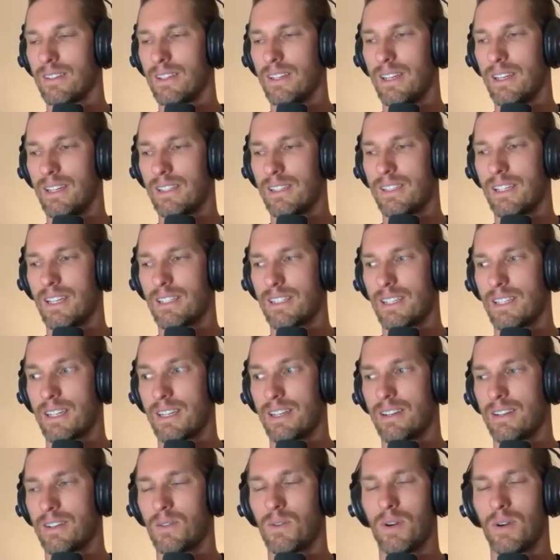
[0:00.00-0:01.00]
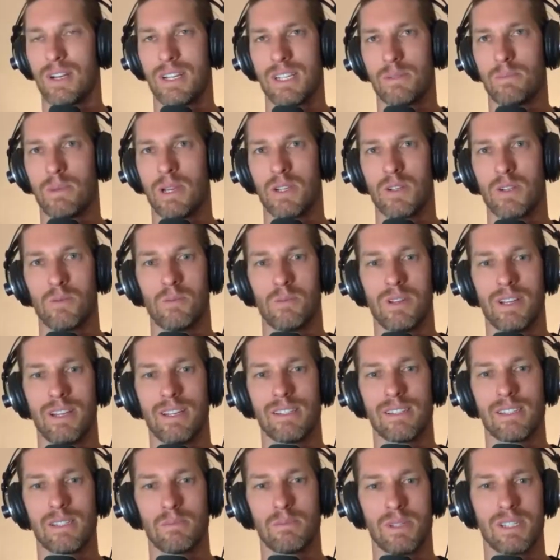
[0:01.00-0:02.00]
Yeah, it sounds like a quite a special
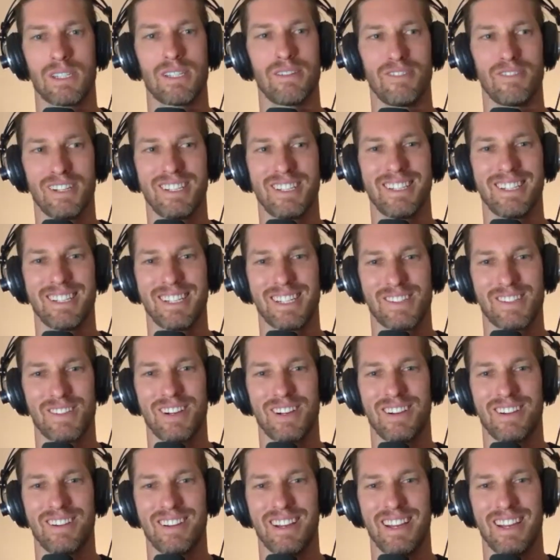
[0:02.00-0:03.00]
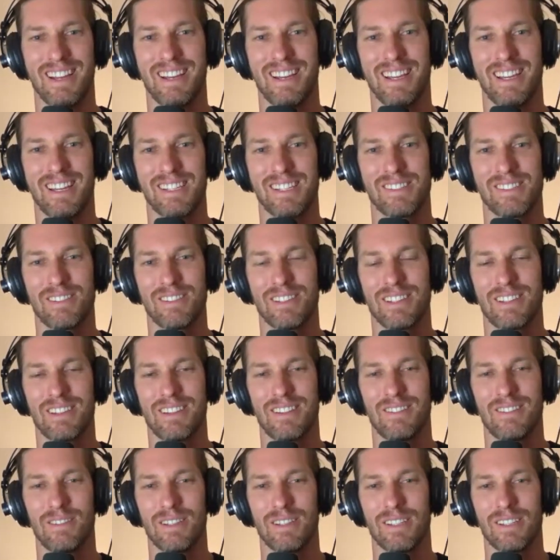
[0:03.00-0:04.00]
place, specifically as well. AIS with
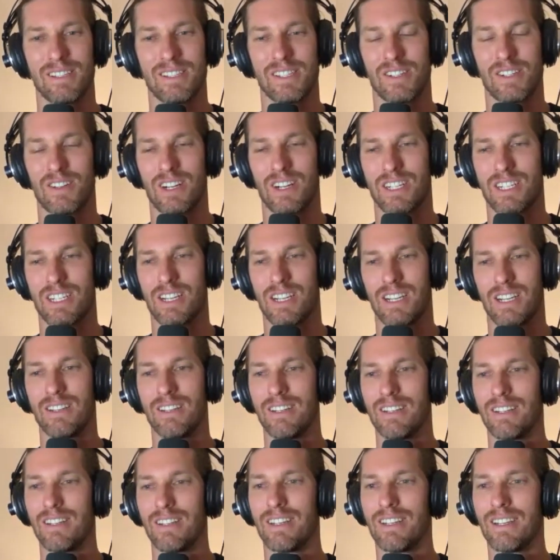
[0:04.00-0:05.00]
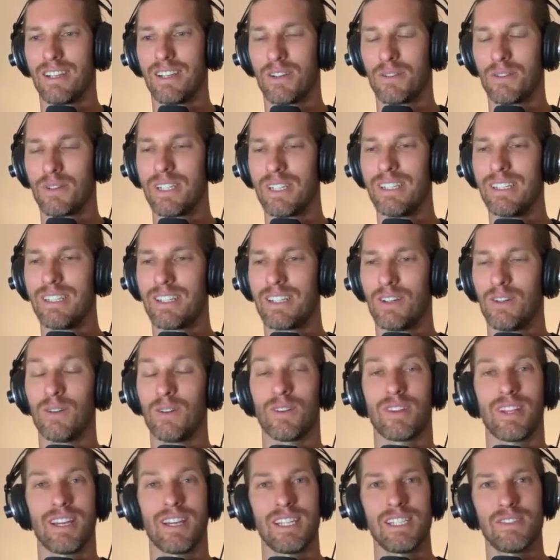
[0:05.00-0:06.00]
with its structure. Really cool.
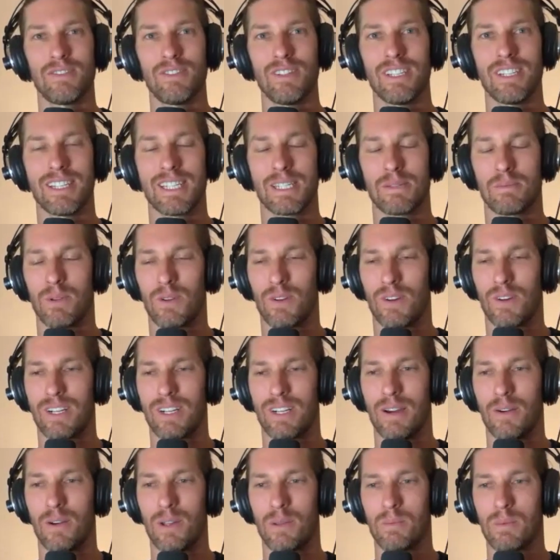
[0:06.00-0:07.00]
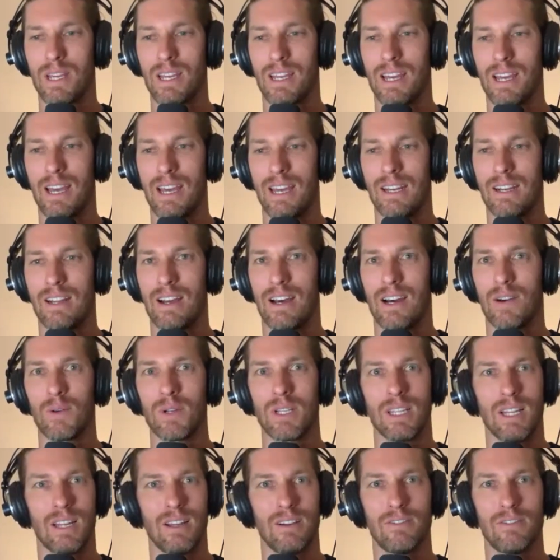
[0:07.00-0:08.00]
Thanks for exploring that with me. And I
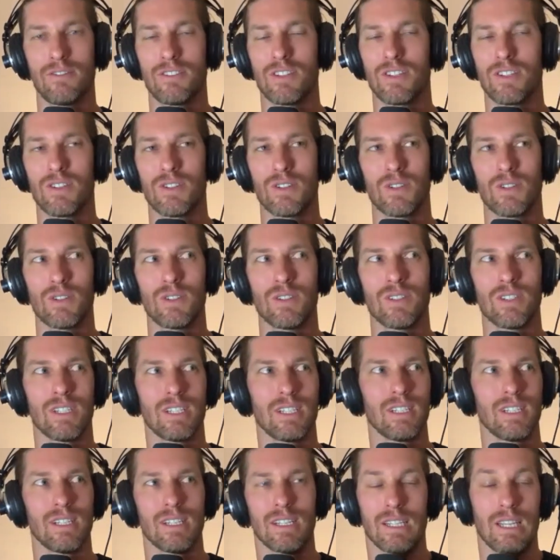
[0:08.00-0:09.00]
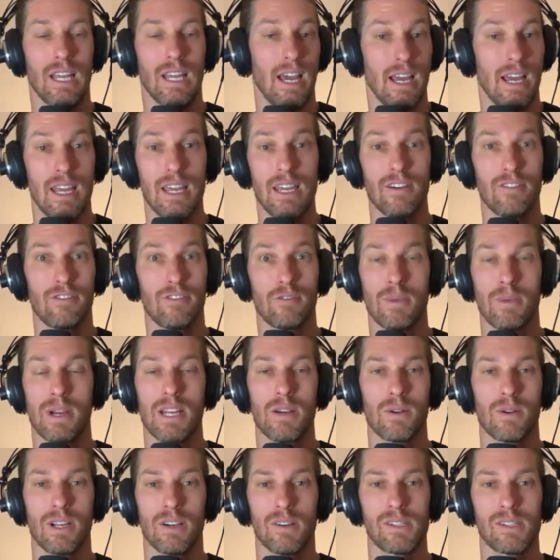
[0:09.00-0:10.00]
would love to yeah, hear from
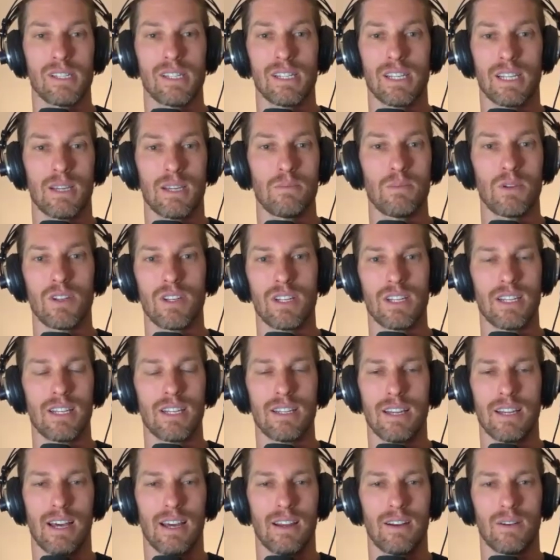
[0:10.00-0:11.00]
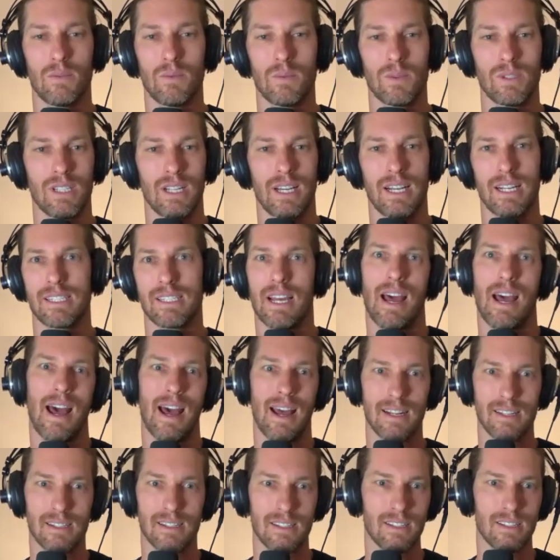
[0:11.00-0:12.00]
anyone else in the community that would like to
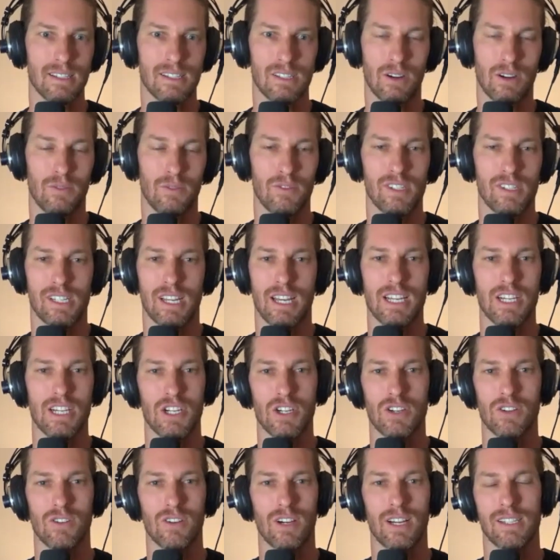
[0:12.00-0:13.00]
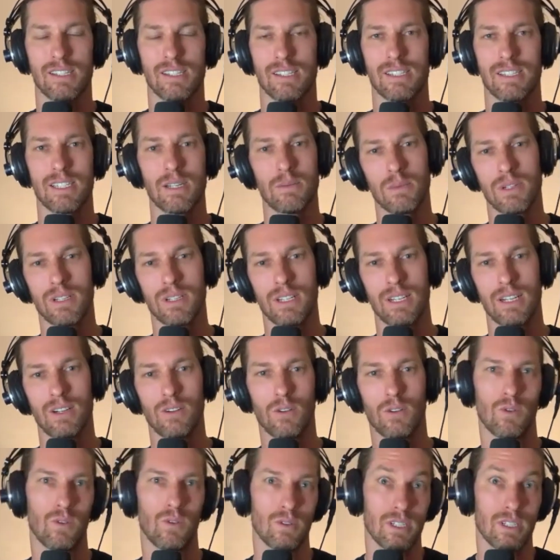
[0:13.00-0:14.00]
add to this conversation or has a similar
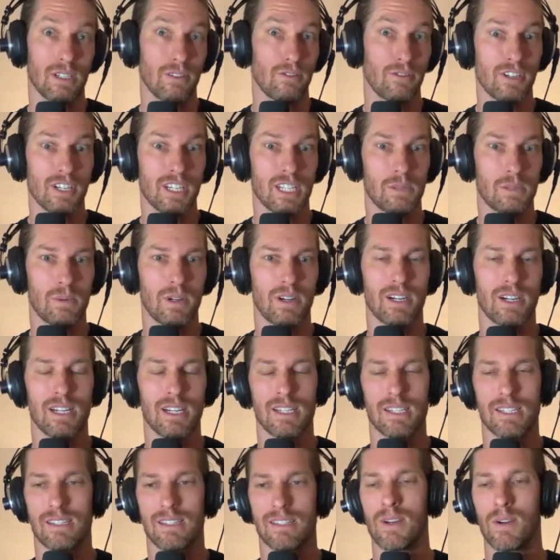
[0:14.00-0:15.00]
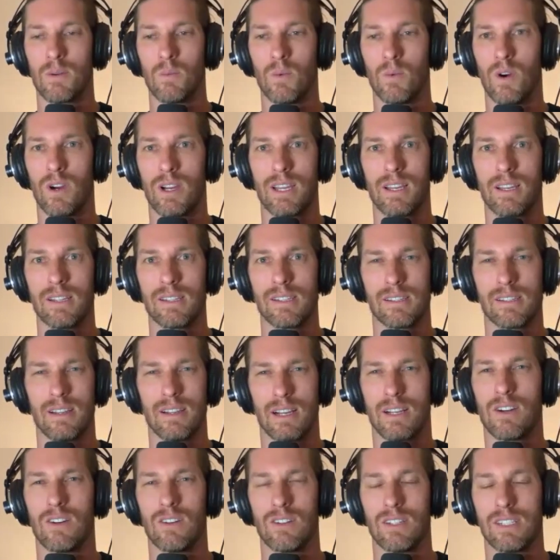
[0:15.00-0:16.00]
or different experience working in
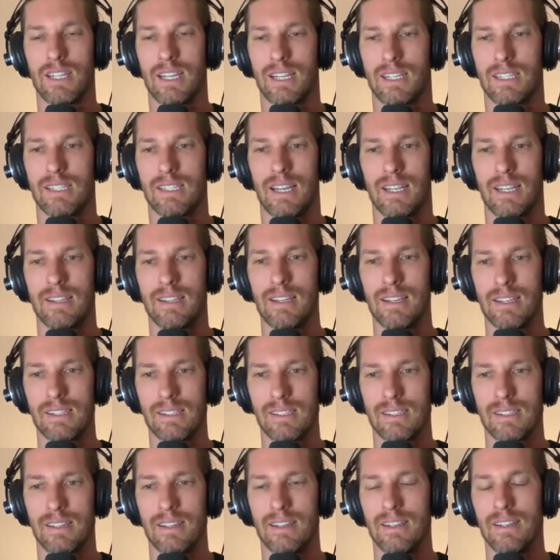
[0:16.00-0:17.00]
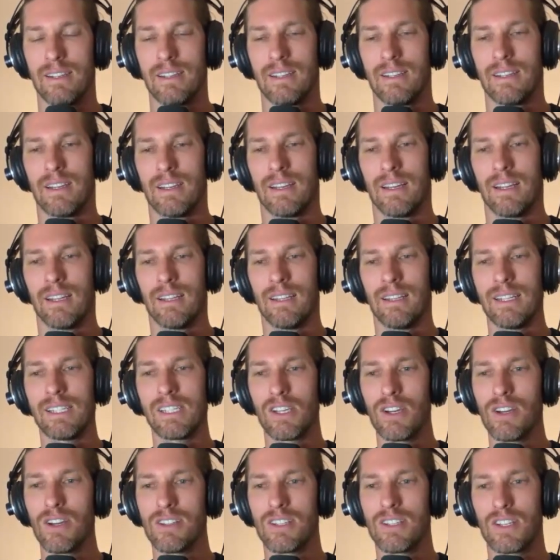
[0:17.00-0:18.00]
a context like this. Let's
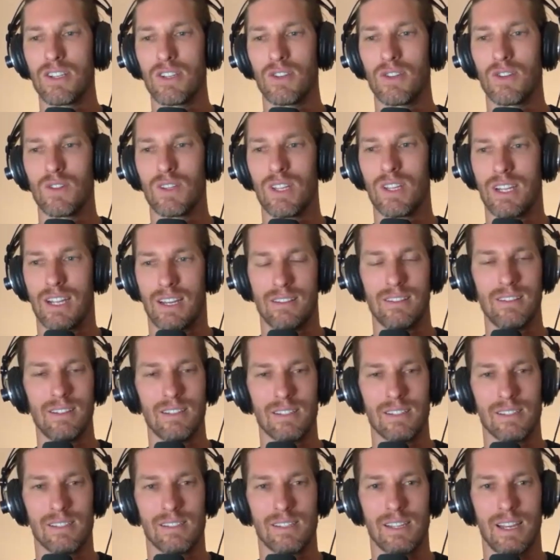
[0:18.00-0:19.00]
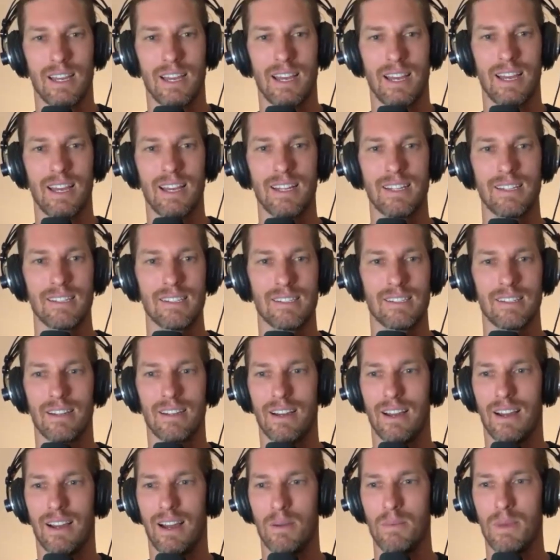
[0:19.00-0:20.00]
go to the Netherlands. And
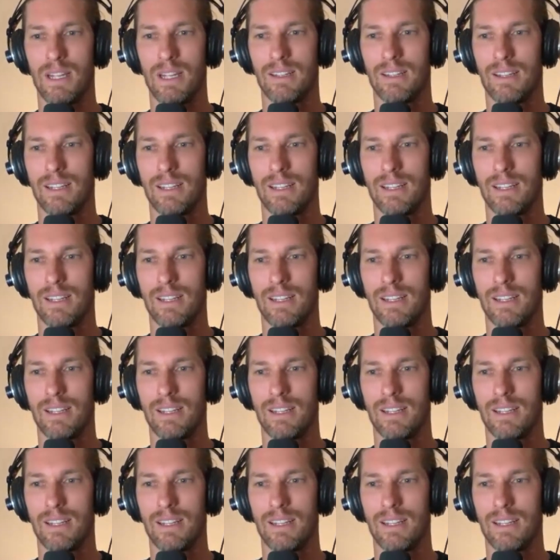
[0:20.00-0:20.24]
I mean,